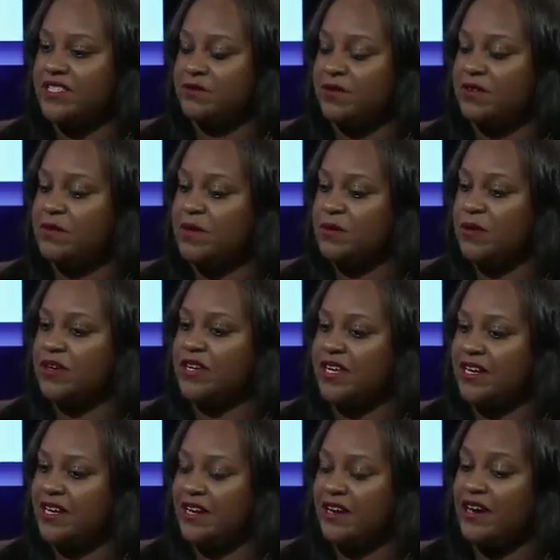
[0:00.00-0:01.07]
and we've been working at
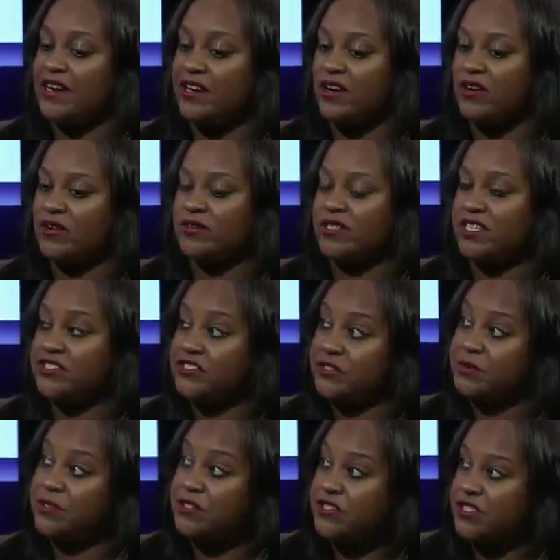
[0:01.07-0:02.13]
our own
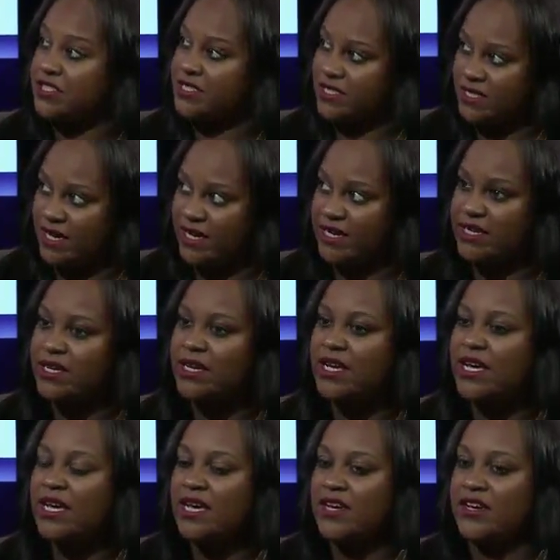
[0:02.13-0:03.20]
distribution site,
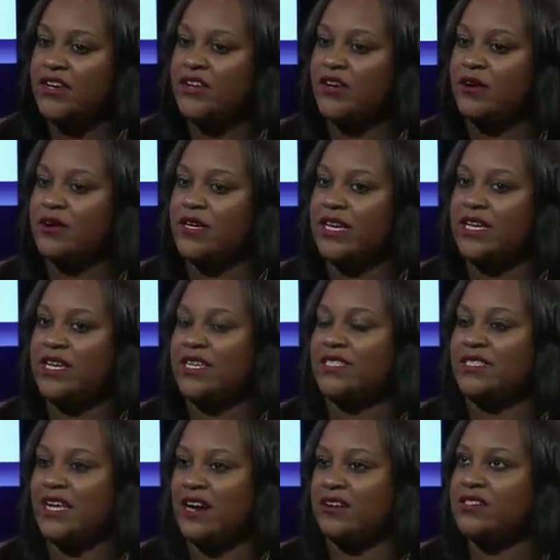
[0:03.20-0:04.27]
you know, it is
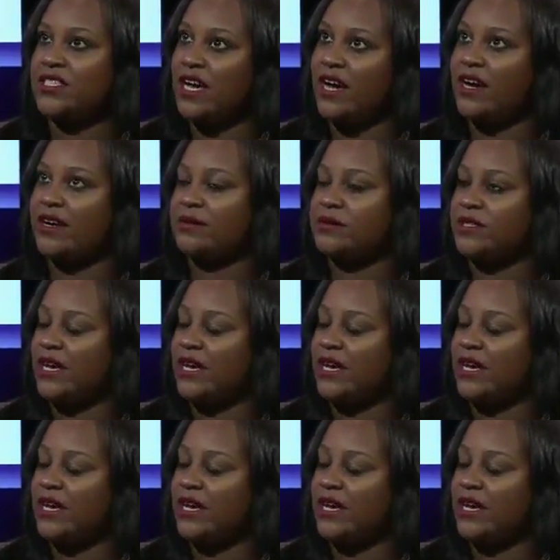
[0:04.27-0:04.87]
now time to